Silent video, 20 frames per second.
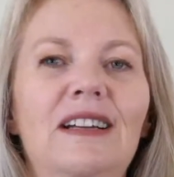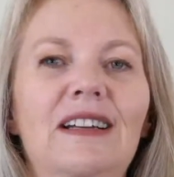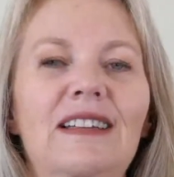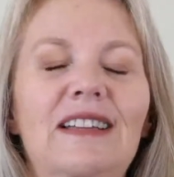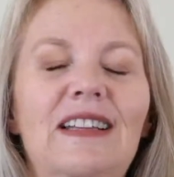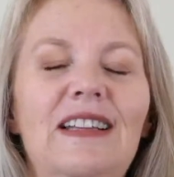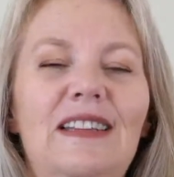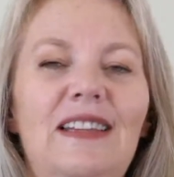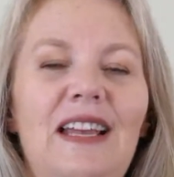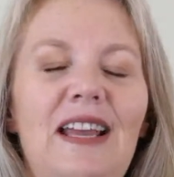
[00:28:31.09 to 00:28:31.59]

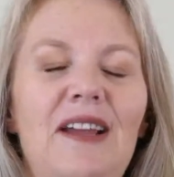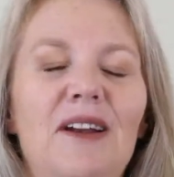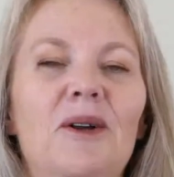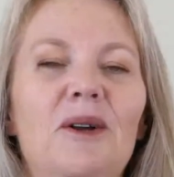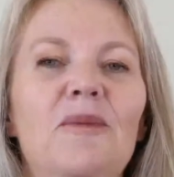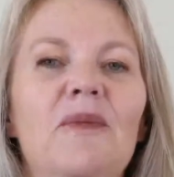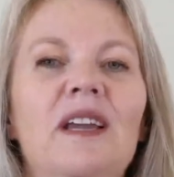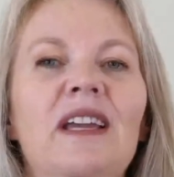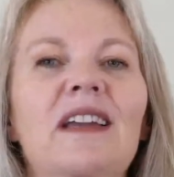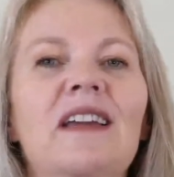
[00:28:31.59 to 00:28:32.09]
that they are
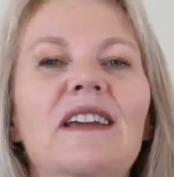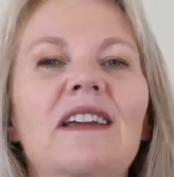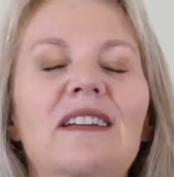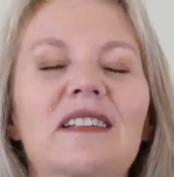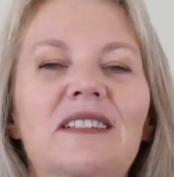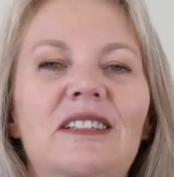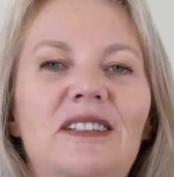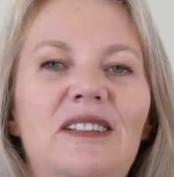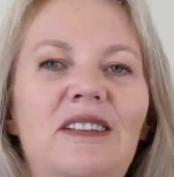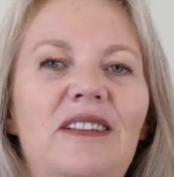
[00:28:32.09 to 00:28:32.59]
making a
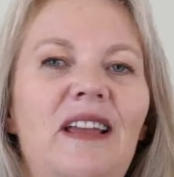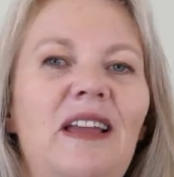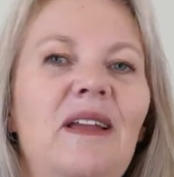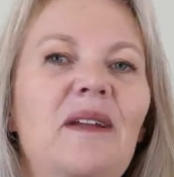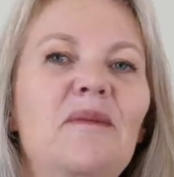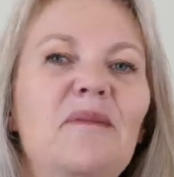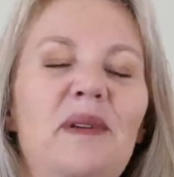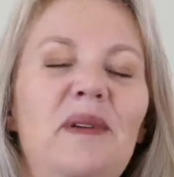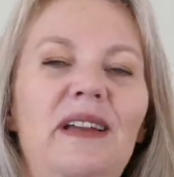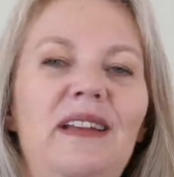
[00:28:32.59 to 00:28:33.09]

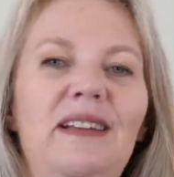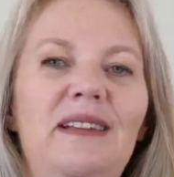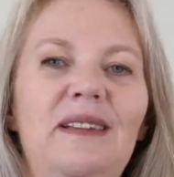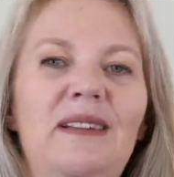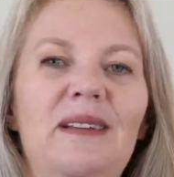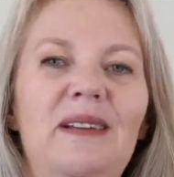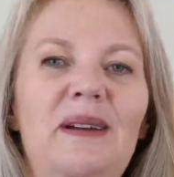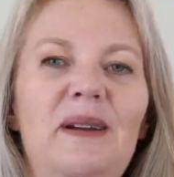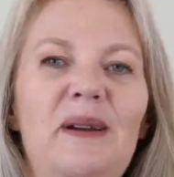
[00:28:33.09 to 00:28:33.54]
statement,